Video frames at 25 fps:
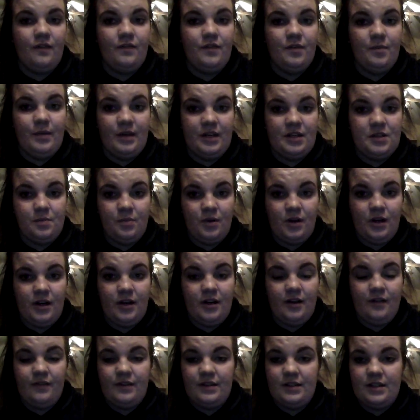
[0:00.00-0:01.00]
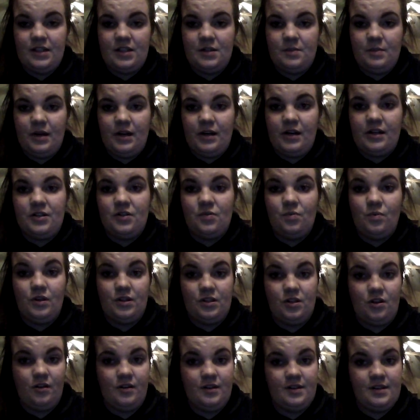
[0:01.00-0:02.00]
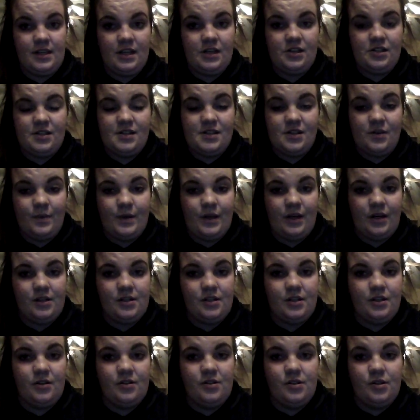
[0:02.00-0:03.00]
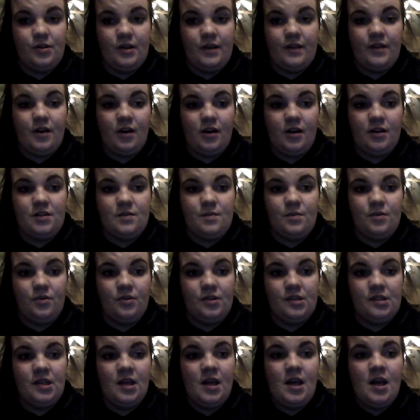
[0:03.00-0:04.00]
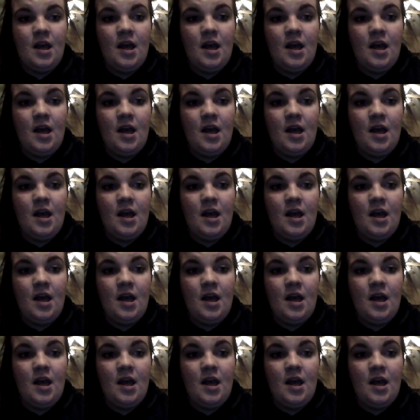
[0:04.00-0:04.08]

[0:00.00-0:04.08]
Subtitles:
of the best part of this experience was all the sessions that we got to go to at the hospitals.